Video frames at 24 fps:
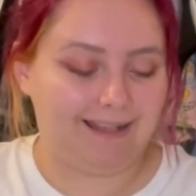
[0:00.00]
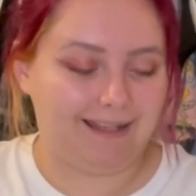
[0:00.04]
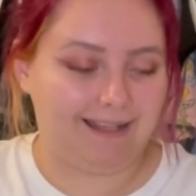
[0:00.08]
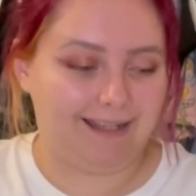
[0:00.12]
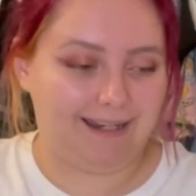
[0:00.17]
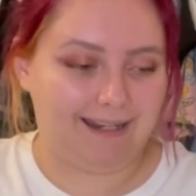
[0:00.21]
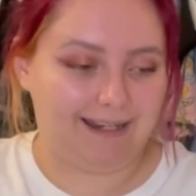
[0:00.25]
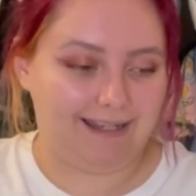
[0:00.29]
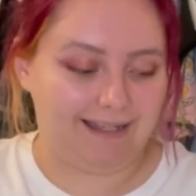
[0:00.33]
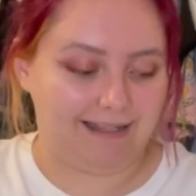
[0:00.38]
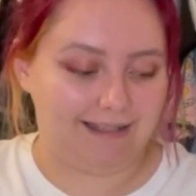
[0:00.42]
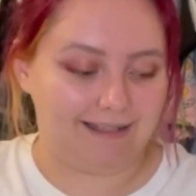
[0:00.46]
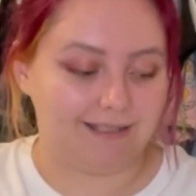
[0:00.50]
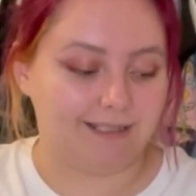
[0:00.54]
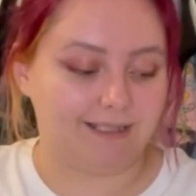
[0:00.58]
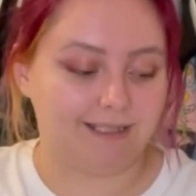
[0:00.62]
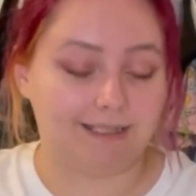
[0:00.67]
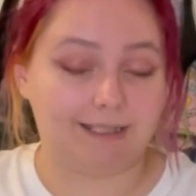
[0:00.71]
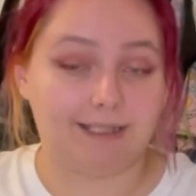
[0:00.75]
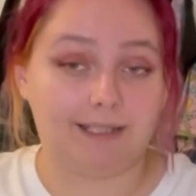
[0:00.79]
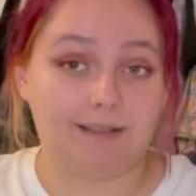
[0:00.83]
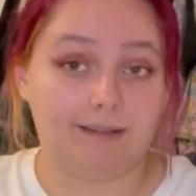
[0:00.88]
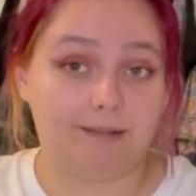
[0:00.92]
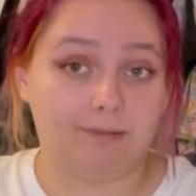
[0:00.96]
It
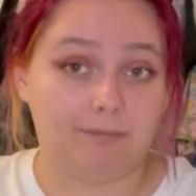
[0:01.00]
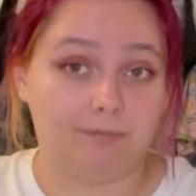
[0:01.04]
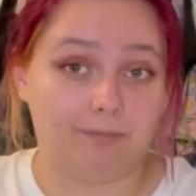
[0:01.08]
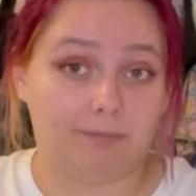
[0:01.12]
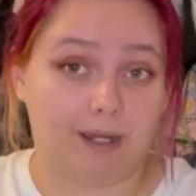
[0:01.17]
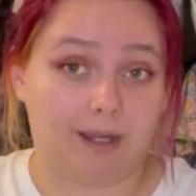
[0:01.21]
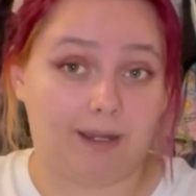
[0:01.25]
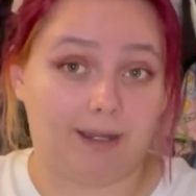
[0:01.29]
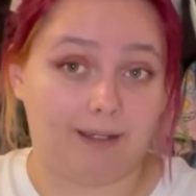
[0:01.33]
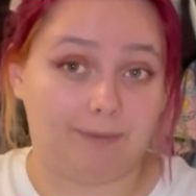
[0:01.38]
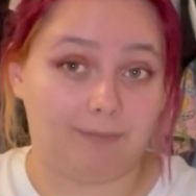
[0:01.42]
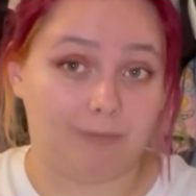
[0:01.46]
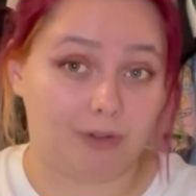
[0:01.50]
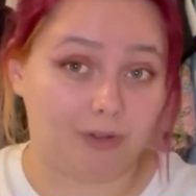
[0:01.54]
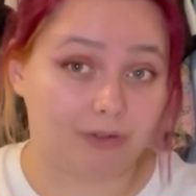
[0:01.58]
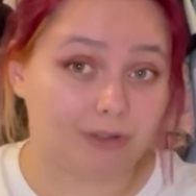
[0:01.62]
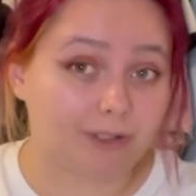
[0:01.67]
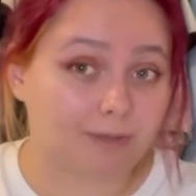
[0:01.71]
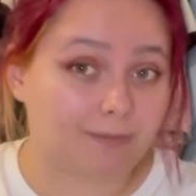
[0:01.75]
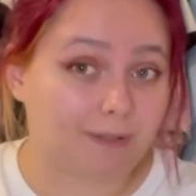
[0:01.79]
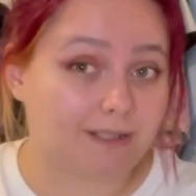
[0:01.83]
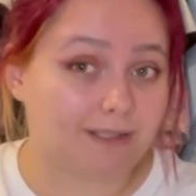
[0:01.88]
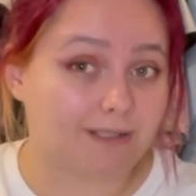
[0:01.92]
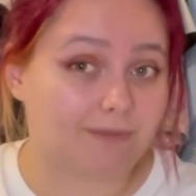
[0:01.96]
is my most
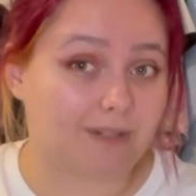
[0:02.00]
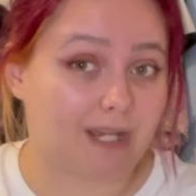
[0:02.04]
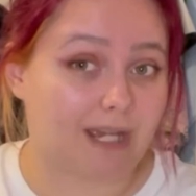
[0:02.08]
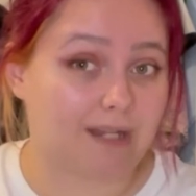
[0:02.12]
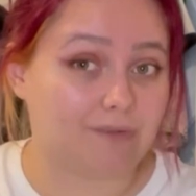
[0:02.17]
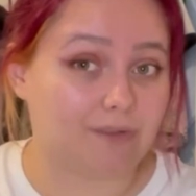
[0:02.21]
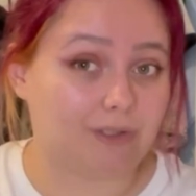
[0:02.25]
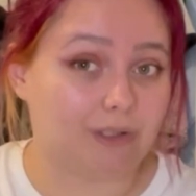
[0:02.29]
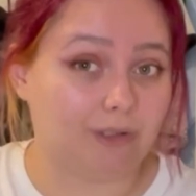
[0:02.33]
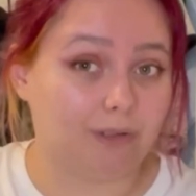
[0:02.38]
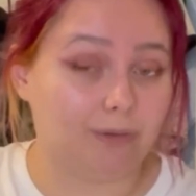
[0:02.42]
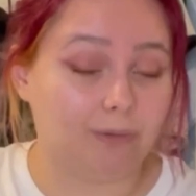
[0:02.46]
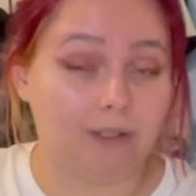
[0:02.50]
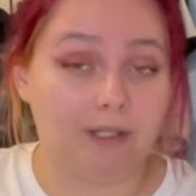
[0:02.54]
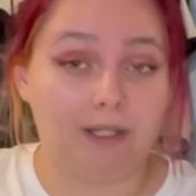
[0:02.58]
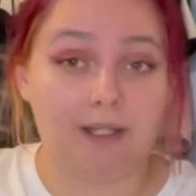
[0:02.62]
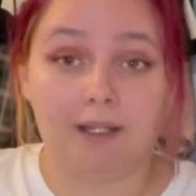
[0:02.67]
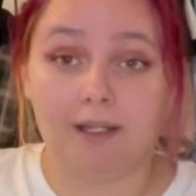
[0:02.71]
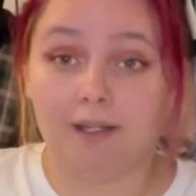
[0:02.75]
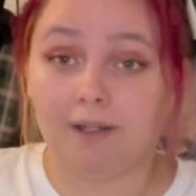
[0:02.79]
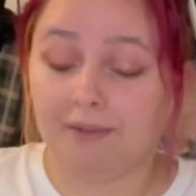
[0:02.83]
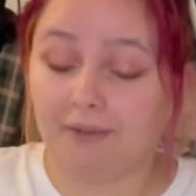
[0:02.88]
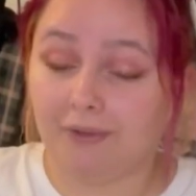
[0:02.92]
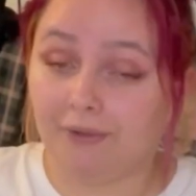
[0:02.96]
expensive tattoo
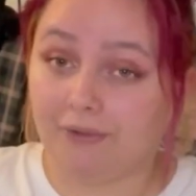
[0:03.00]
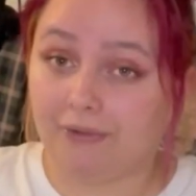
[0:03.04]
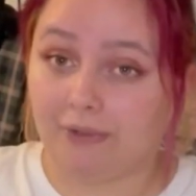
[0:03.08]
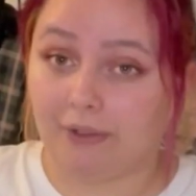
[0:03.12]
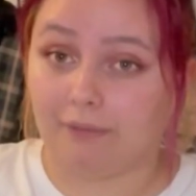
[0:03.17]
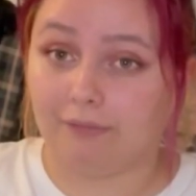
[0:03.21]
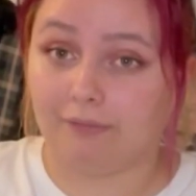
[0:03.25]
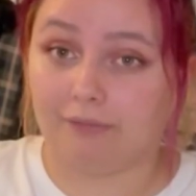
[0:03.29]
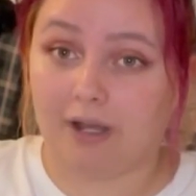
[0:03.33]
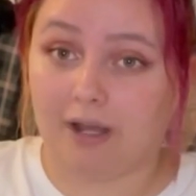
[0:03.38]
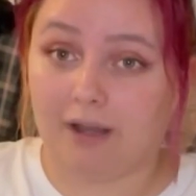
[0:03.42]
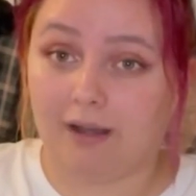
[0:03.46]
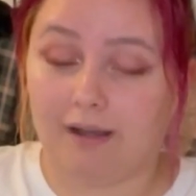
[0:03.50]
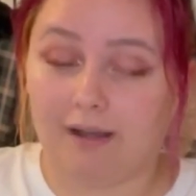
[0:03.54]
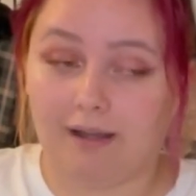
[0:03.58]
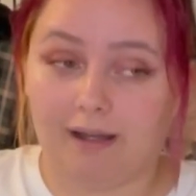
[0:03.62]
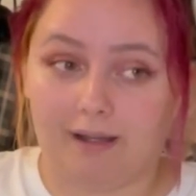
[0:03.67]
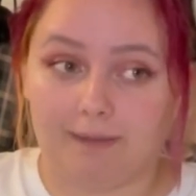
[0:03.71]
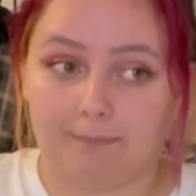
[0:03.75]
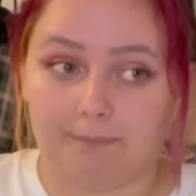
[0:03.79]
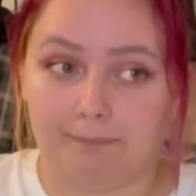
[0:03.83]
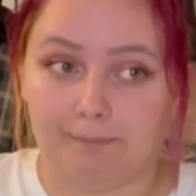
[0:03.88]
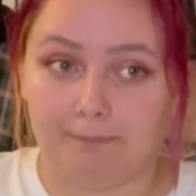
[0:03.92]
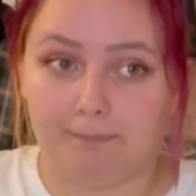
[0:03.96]
so far,
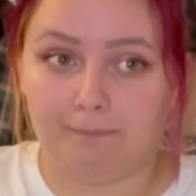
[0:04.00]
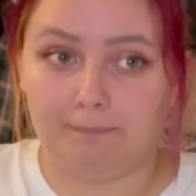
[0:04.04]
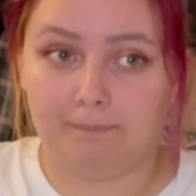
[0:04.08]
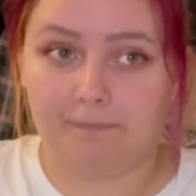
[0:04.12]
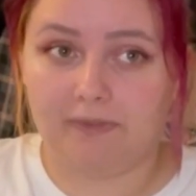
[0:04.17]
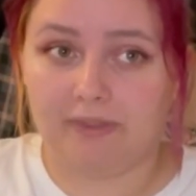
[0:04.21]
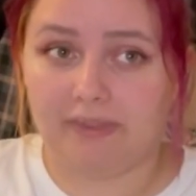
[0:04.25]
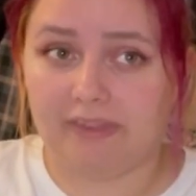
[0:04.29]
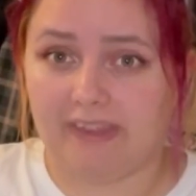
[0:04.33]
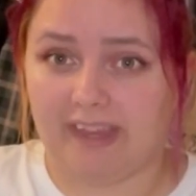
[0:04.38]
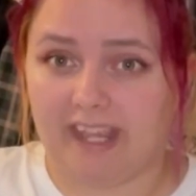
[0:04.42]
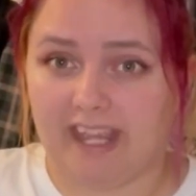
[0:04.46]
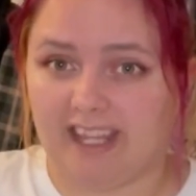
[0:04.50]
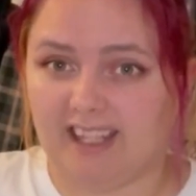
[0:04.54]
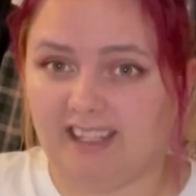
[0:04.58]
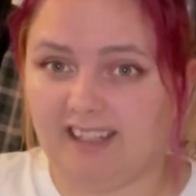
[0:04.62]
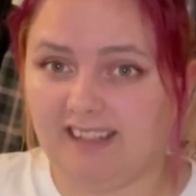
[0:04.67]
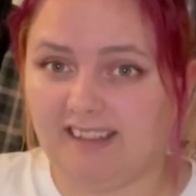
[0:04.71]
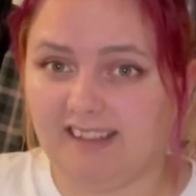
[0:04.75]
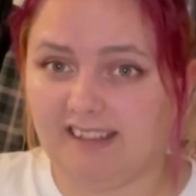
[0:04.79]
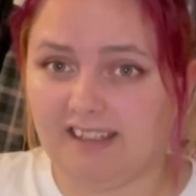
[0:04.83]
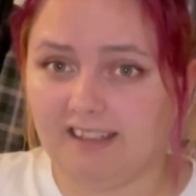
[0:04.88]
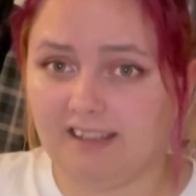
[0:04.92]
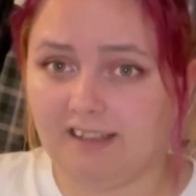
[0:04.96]
I
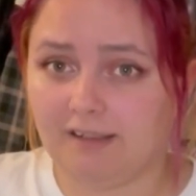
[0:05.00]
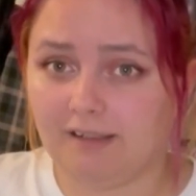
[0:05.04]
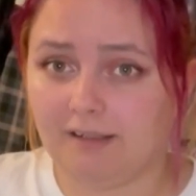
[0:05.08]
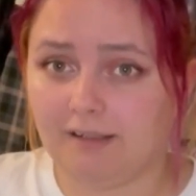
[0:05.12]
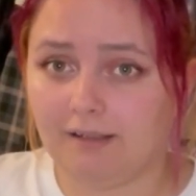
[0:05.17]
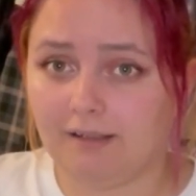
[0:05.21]
think.